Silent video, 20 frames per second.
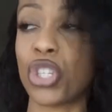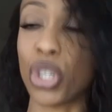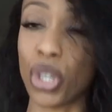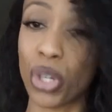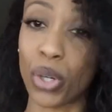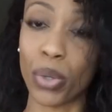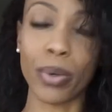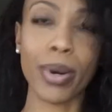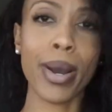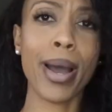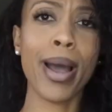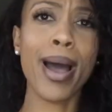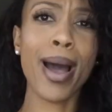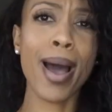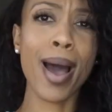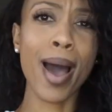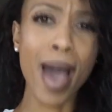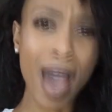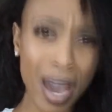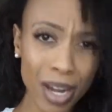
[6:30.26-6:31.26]
too.
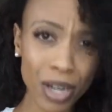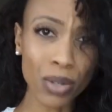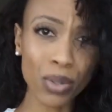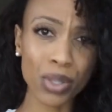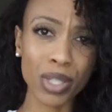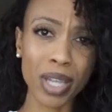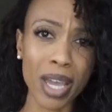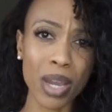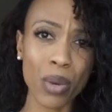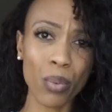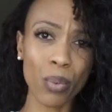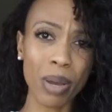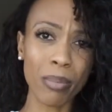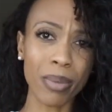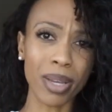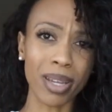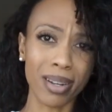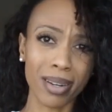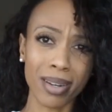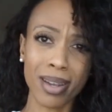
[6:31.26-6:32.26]
I don't date
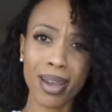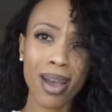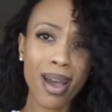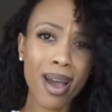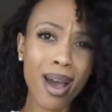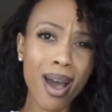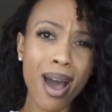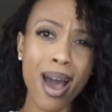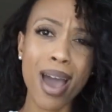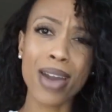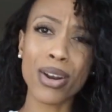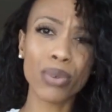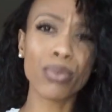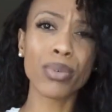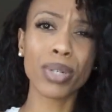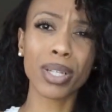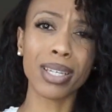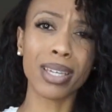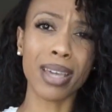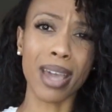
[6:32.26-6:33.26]
women. I don't really